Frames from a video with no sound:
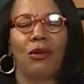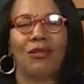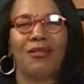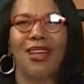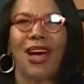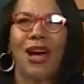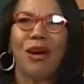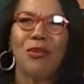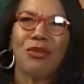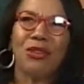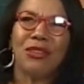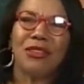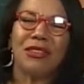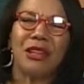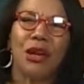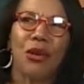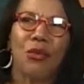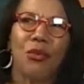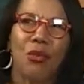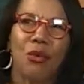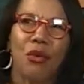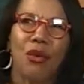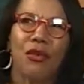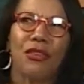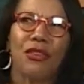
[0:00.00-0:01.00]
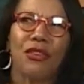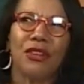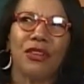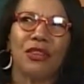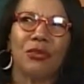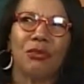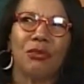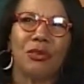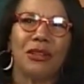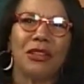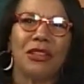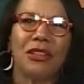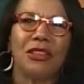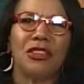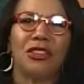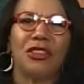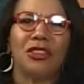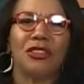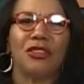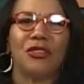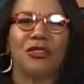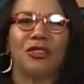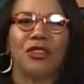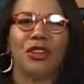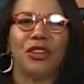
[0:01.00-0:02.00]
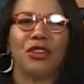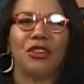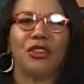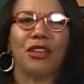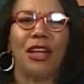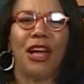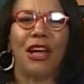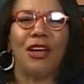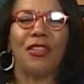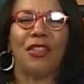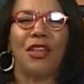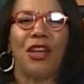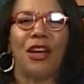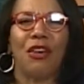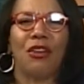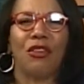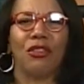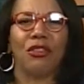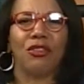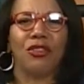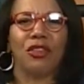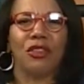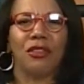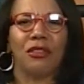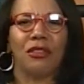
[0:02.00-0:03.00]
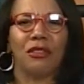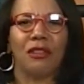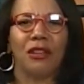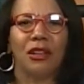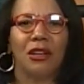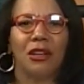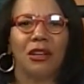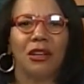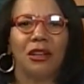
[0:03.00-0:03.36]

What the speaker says: I wouldn't say worthless, but they just feel like they're just